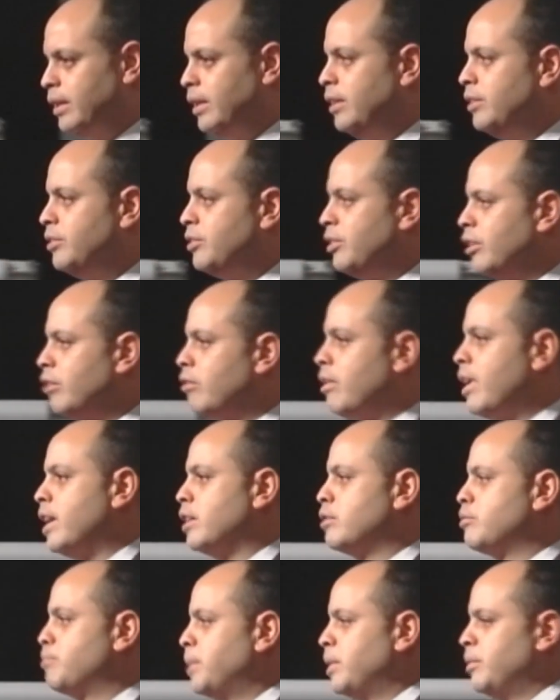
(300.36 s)
and easy to
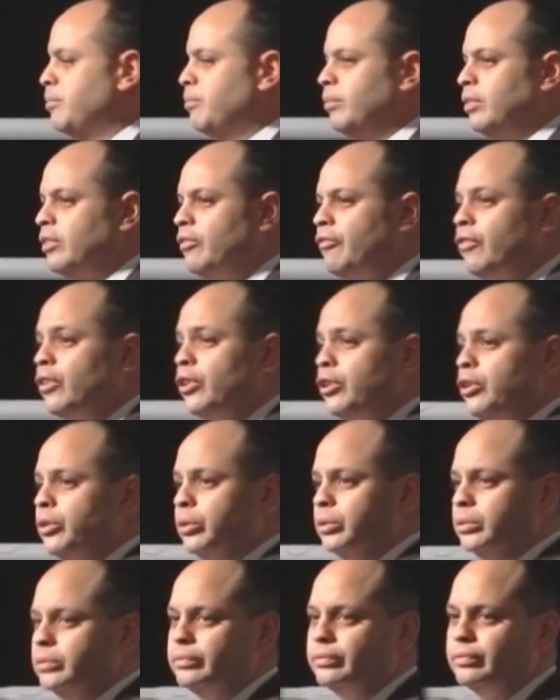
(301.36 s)
grasp for
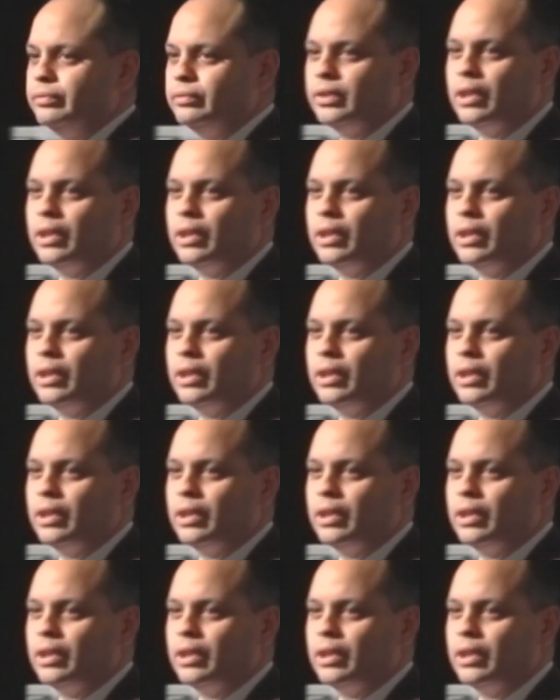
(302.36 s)
you.